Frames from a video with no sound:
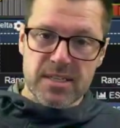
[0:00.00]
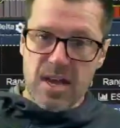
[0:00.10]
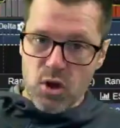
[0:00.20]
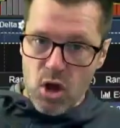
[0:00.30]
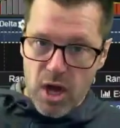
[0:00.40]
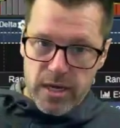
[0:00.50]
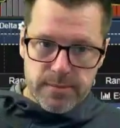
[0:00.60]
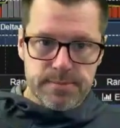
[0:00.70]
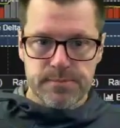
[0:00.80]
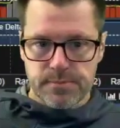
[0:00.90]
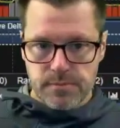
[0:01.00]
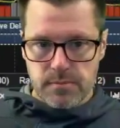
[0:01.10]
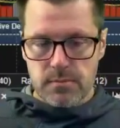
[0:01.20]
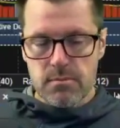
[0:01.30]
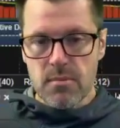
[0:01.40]
is now gone,
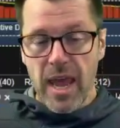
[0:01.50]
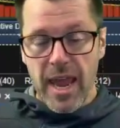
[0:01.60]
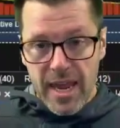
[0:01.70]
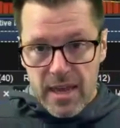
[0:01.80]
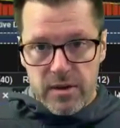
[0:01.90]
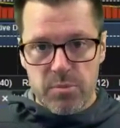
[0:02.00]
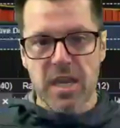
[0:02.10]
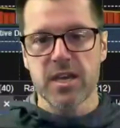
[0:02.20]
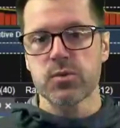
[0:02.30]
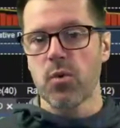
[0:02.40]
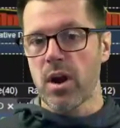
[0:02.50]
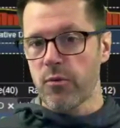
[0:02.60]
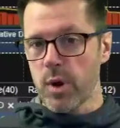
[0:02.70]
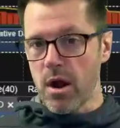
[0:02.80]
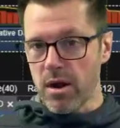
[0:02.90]
and because where
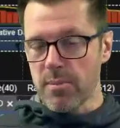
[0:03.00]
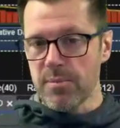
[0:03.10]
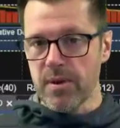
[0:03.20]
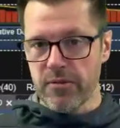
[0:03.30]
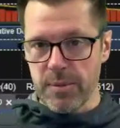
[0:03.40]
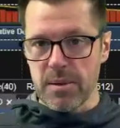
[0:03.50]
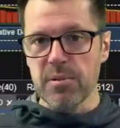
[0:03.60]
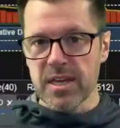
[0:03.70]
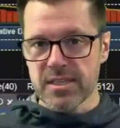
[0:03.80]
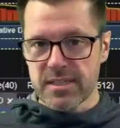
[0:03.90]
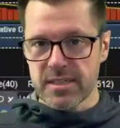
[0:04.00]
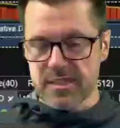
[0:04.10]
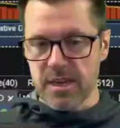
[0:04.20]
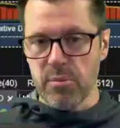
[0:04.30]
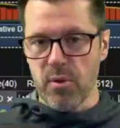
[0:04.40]
we are from a complacency
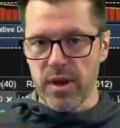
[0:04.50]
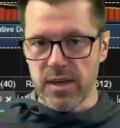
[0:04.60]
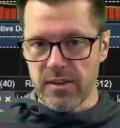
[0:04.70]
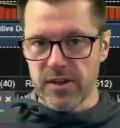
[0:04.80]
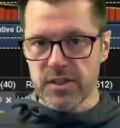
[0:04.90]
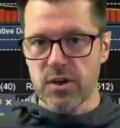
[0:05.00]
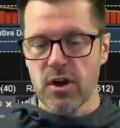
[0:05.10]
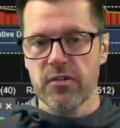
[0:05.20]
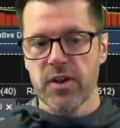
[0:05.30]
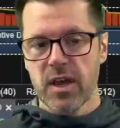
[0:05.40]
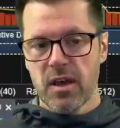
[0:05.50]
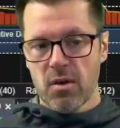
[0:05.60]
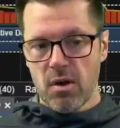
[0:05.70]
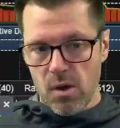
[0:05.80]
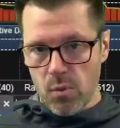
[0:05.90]
standpoint in the VIX curve,
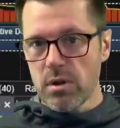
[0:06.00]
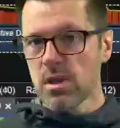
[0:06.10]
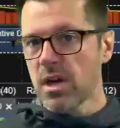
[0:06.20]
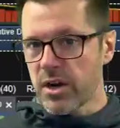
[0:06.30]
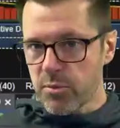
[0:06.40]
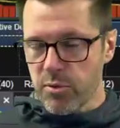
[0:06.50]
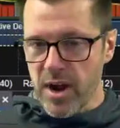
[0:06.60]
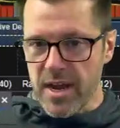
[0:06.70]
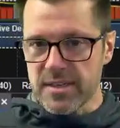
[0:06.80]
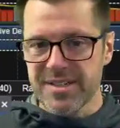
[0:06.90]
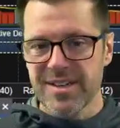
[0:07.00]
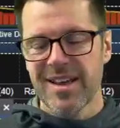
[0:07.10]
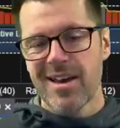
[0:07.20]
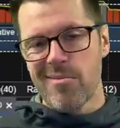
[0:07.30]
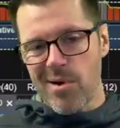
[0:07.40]
we're a little underpriced,
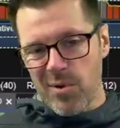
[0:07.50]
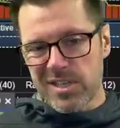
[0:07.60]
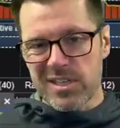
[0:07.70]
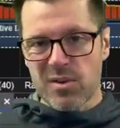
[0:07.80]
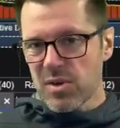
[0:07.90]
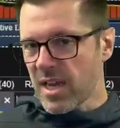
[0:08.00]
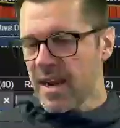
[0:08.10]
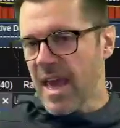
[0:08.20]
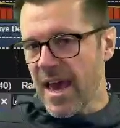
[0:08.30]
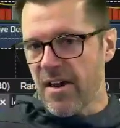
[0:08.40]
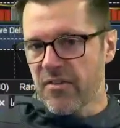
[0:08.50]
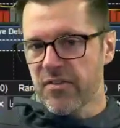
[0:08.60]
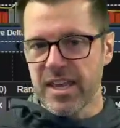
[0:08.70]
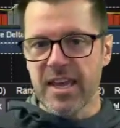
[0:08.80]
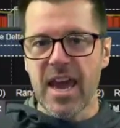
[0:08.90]
but we just don't yet
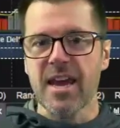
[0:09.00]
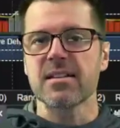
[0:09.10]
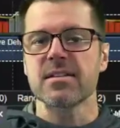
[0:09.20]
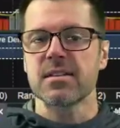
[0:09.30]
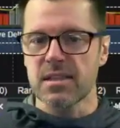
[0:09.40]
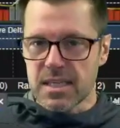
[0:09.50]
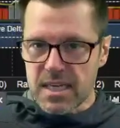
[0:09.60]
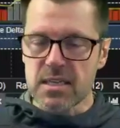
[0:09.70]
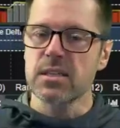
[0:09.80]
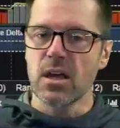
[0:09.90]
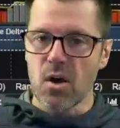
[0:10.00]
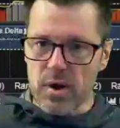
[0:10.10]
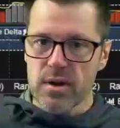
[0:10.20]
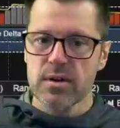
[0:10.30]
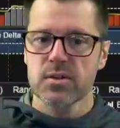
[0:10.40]
have the catalyst to lead us
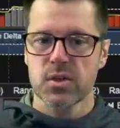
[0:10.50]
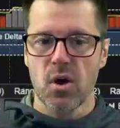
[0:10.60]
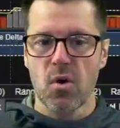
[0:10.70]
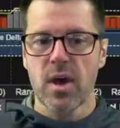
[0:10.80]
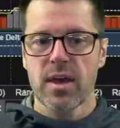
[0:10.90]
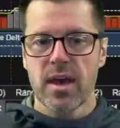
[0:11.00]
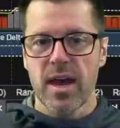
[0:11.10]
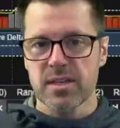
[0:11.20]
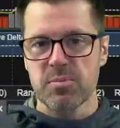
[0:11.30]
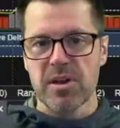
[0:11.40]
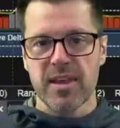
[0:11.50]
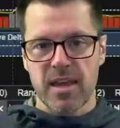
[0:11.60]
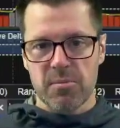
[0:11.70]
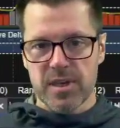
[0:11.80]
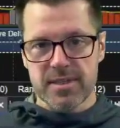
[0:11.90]
lower. So I'd expect
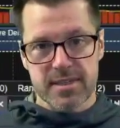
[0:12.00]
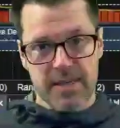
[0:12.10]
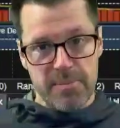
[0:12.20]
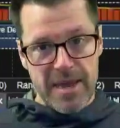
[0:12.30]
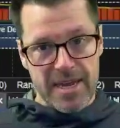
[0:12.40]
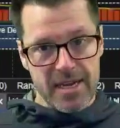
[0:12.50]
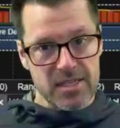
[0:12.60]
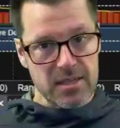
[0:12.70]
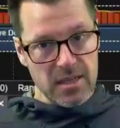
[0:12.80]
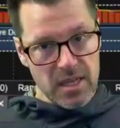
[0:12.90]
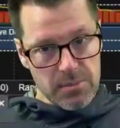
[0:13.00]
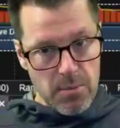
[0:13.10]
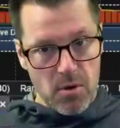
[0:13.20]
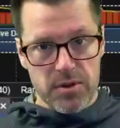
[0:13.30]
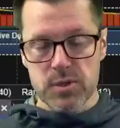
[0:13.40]
that complacency to bake in just a little bit
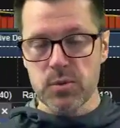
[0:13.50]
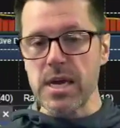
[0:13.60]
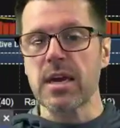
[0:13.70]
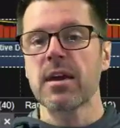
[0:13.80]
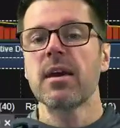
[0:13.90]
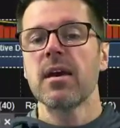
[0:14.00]
more this week